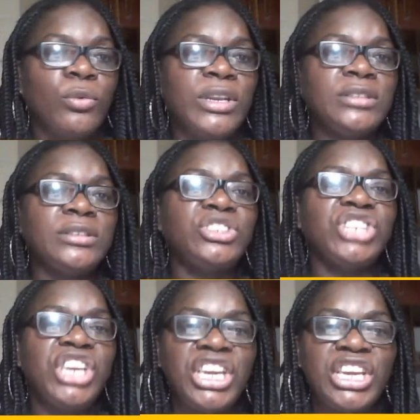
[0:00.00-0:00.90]
We need to
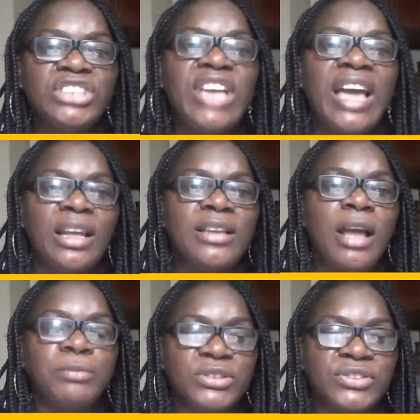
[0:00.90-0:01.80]
change and
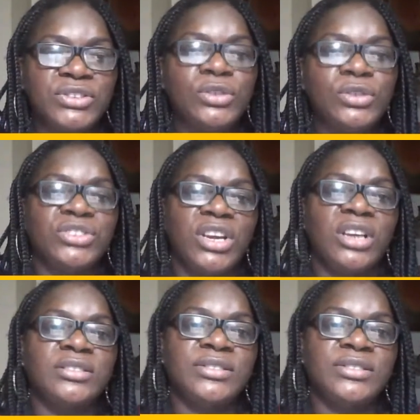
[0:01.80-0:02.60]
adapt to situations.